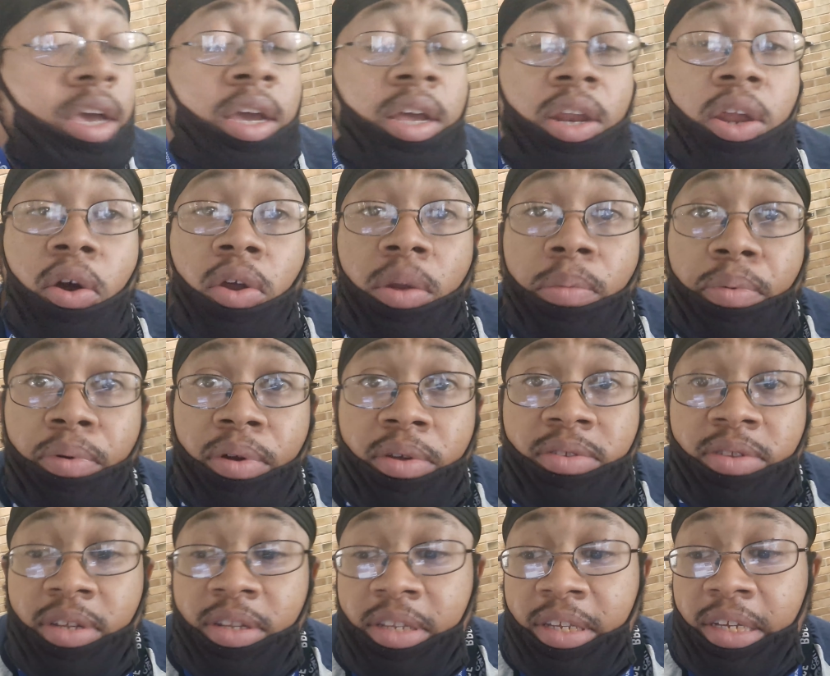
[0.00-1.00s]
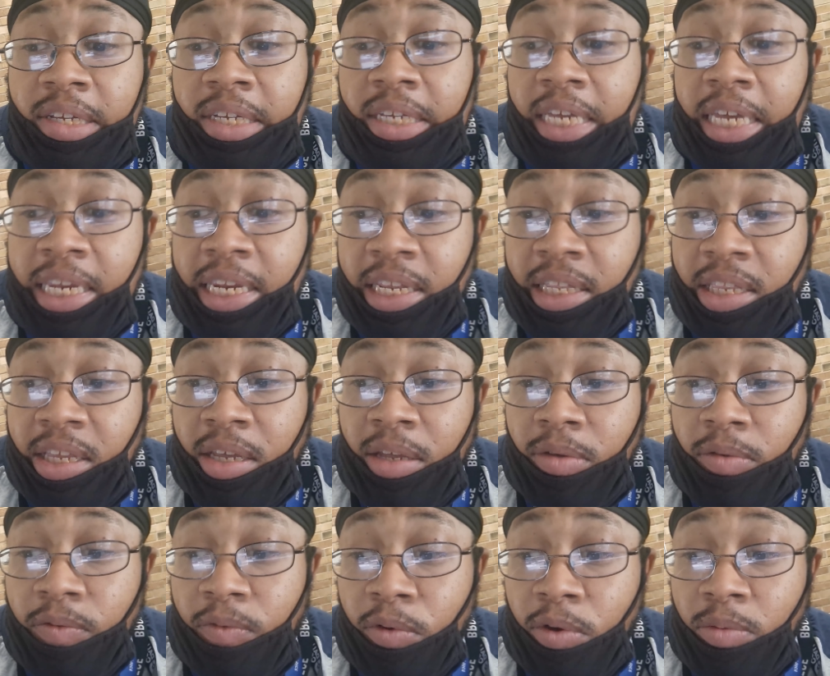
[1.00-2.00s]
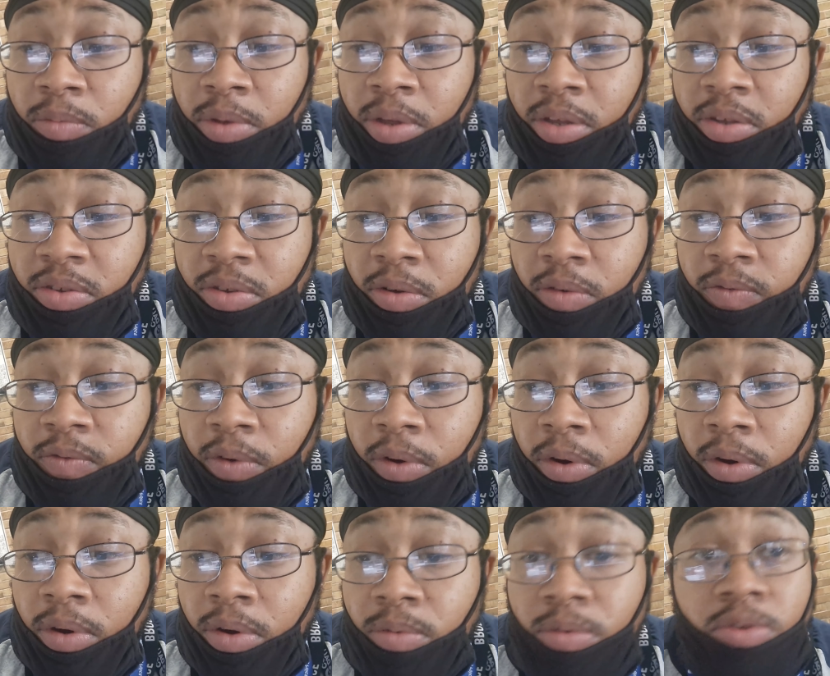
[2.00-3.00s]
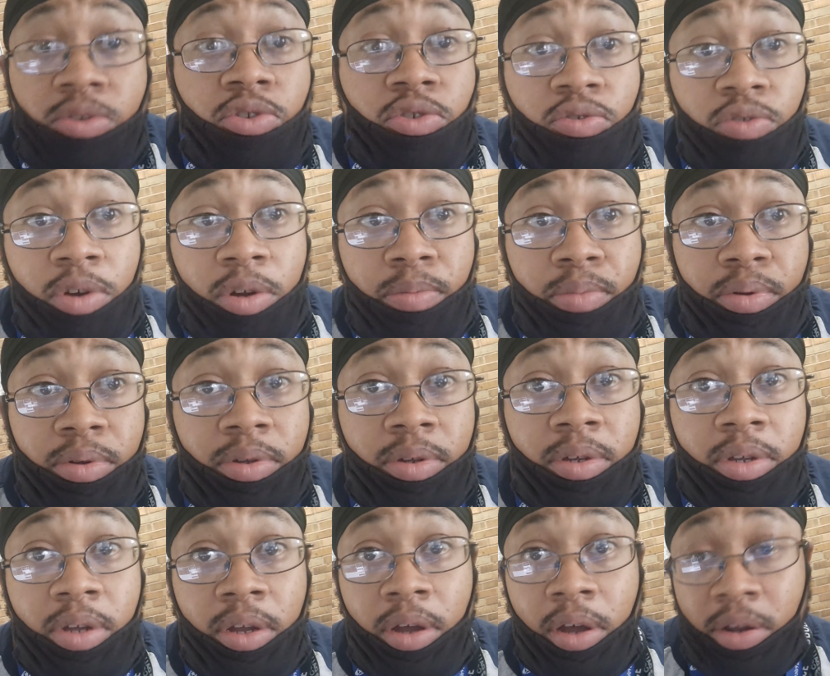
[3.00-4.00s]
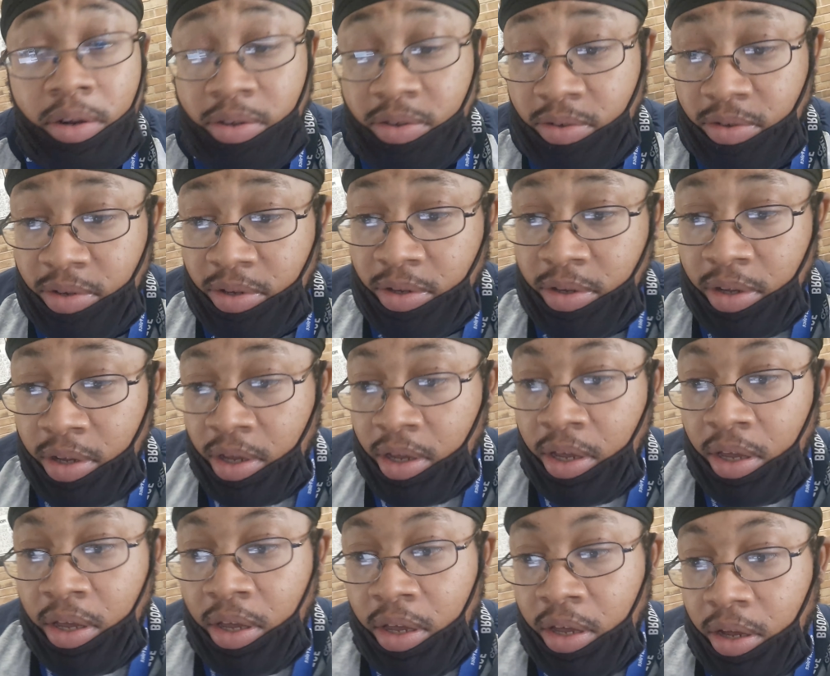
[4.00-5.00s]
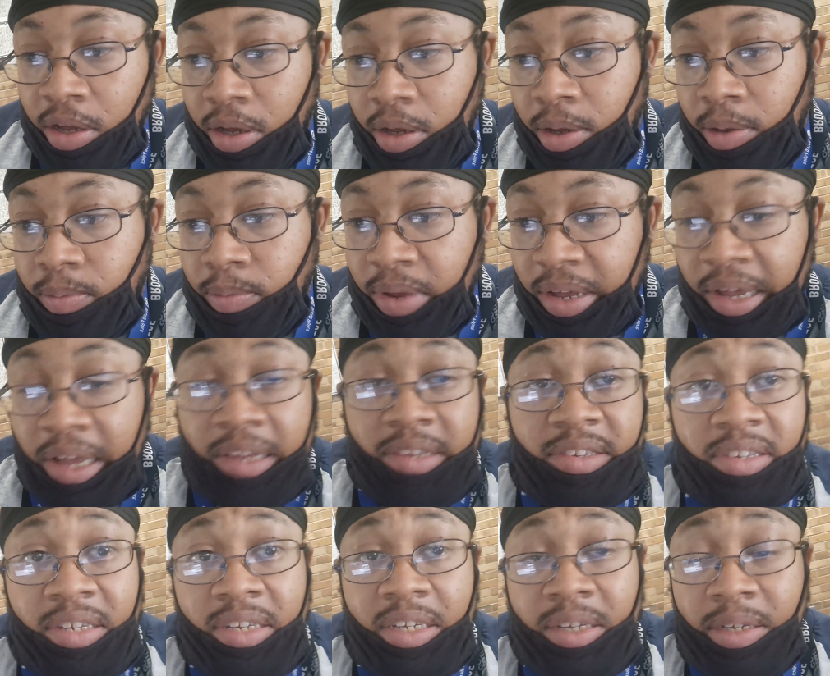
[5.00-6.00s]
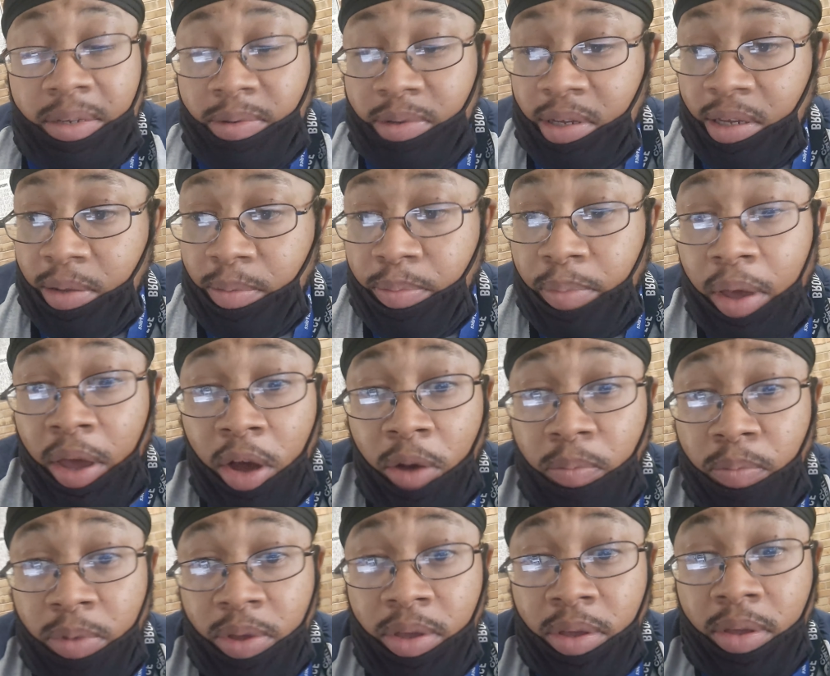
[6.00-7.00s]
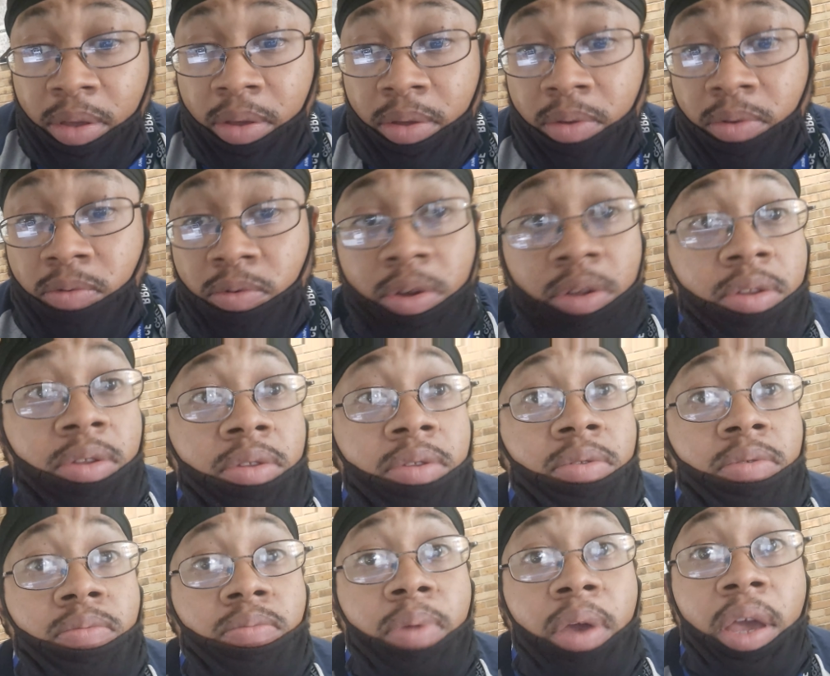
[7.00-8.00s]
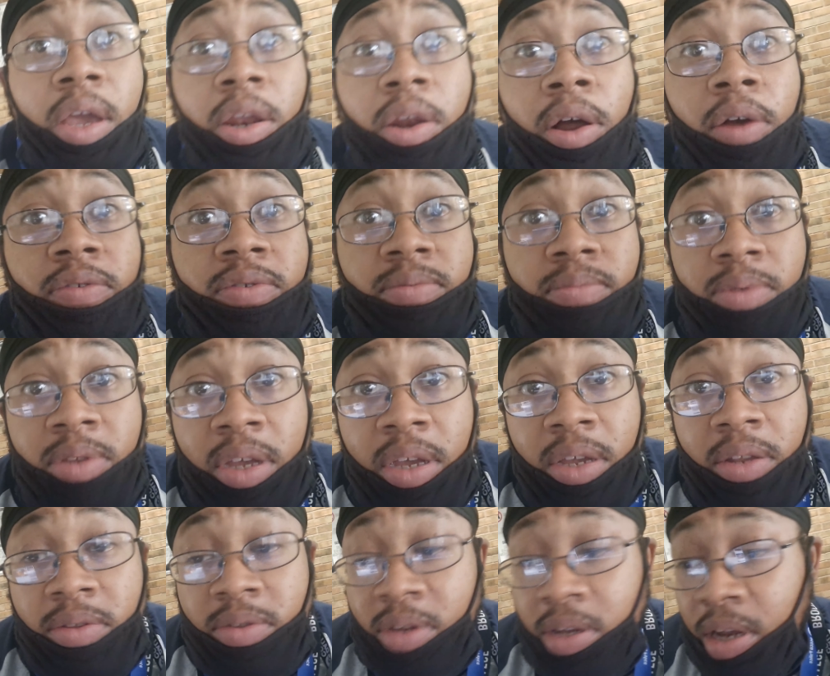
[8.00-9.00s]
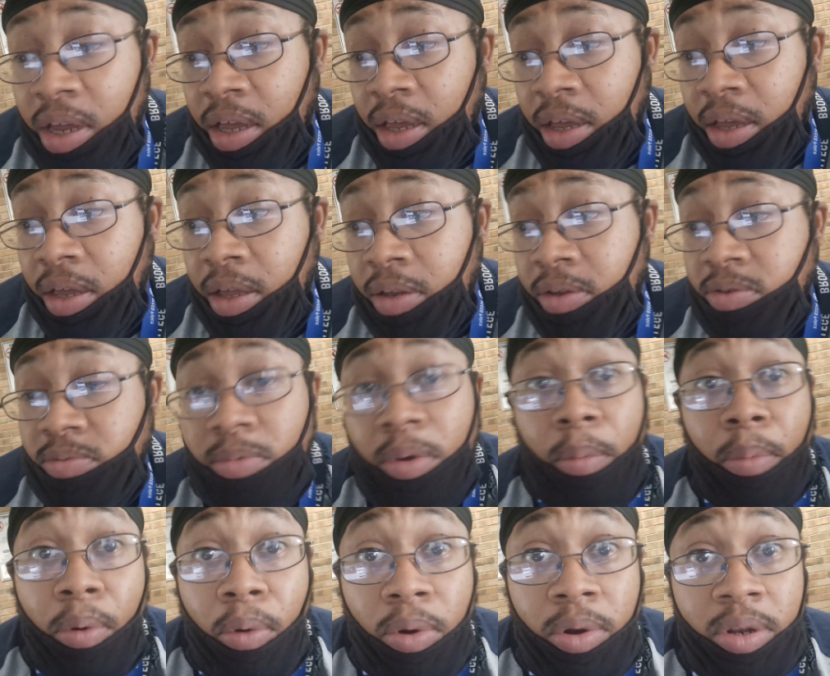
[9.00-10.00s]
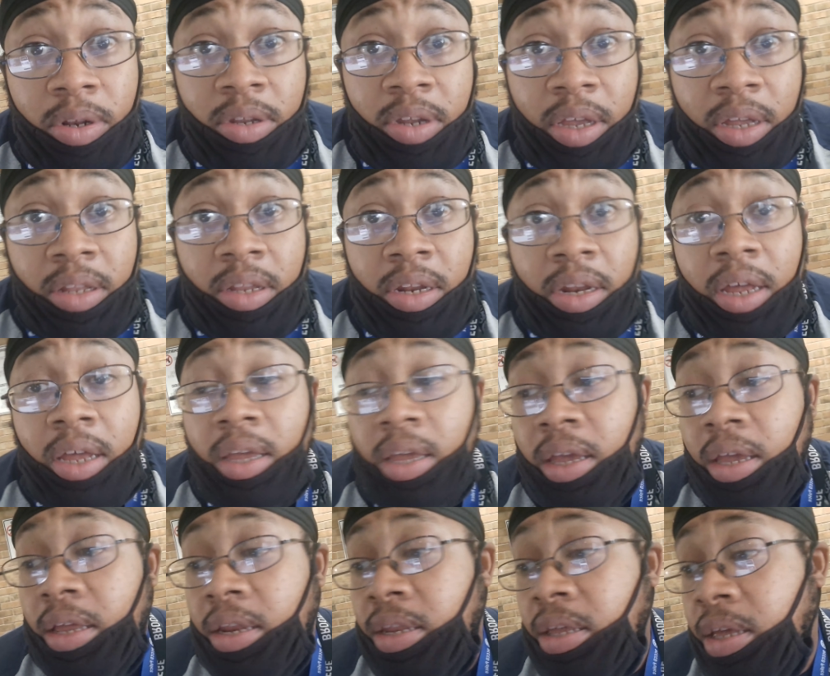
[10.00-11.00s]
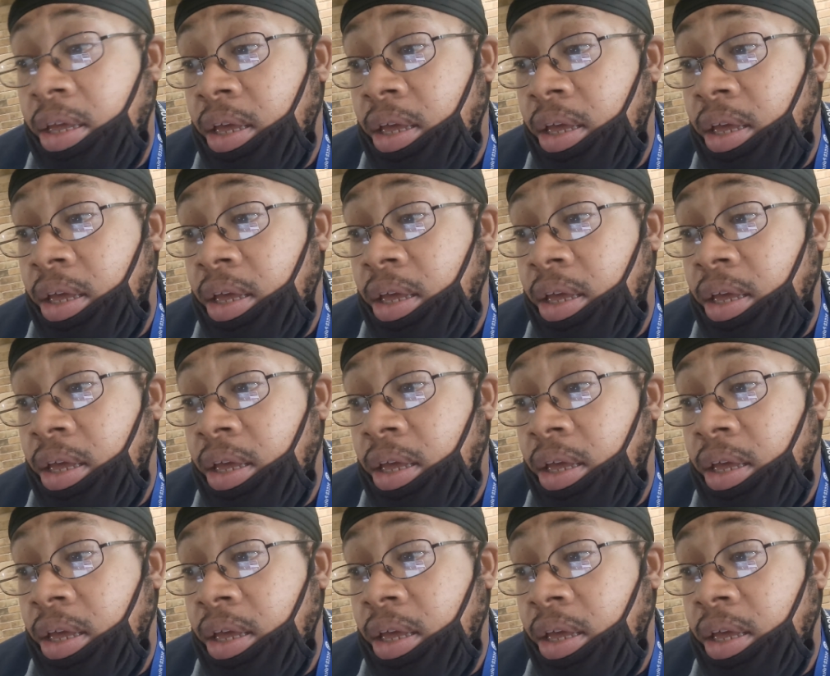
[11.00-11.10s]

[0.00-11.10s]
The only person that did anything for me so far was Trump, honestly. Um, like I said, he helped me with paying off some debt that I had, some important debt that I had.